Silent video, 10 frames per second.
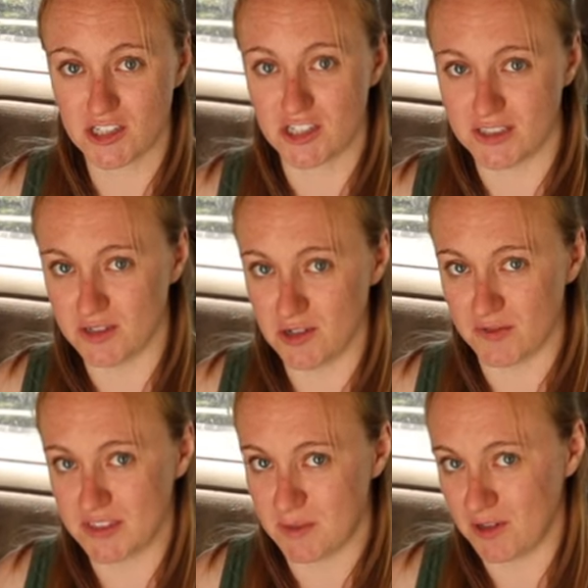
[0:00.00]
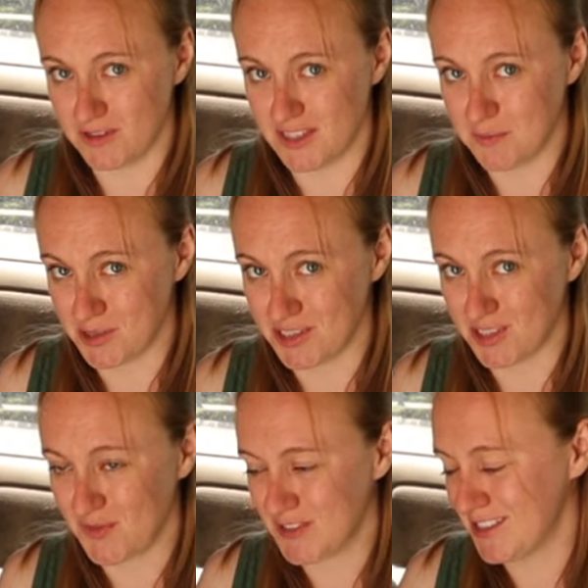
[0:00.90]
because she gets nervous about slippery
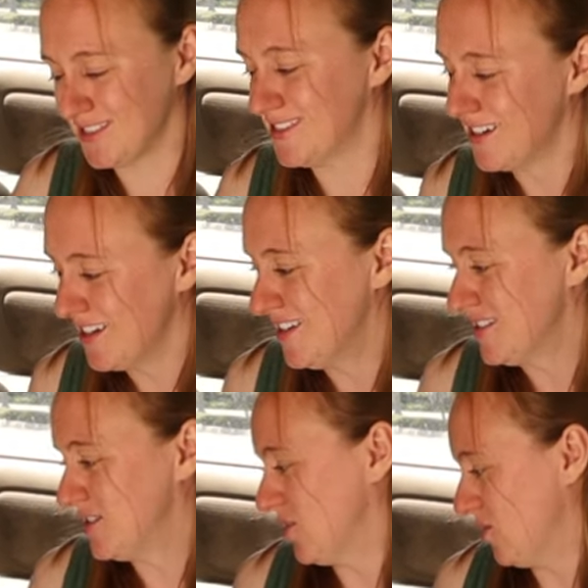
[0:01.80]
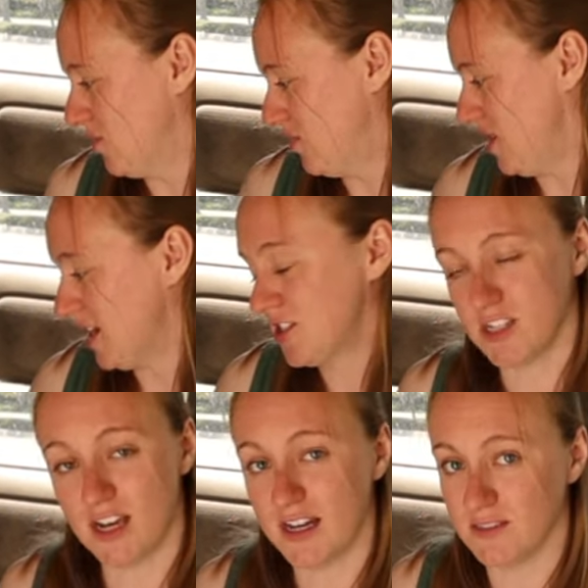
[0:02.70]
surfaces. So it
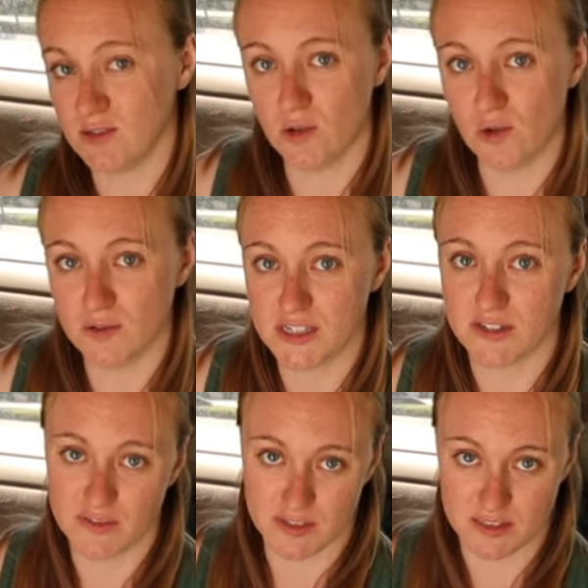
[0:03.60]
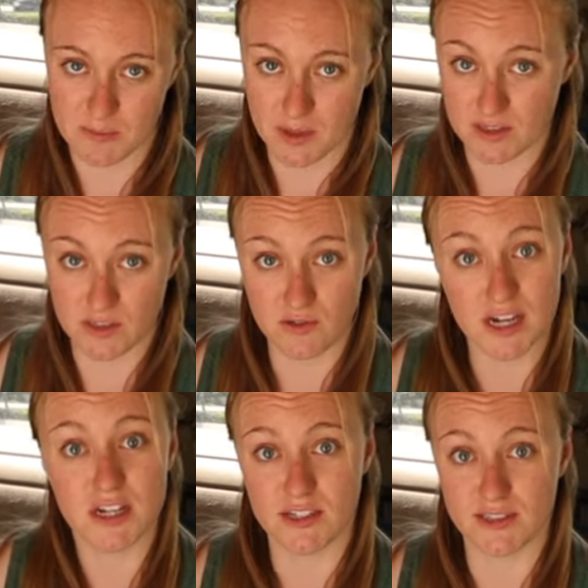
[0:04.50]
actually has little holes here for the seatbelt, so you
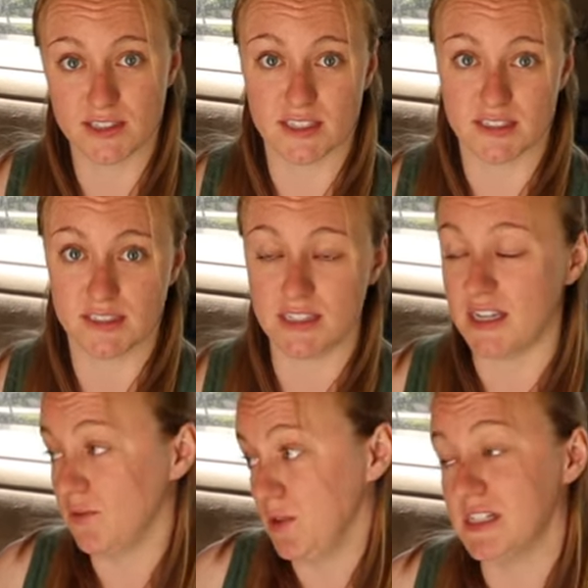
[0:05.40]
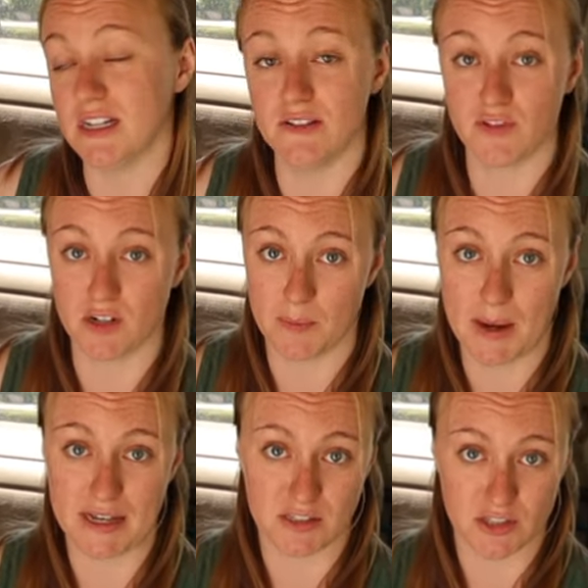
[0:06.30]
can use this as a seat, and we did for
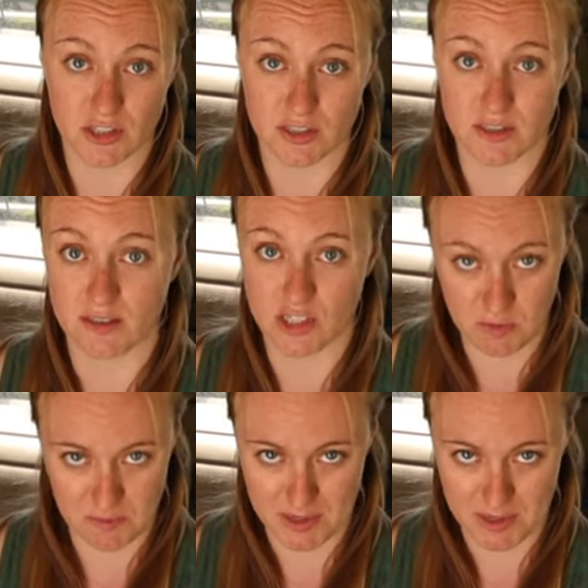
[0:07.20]
passengers, human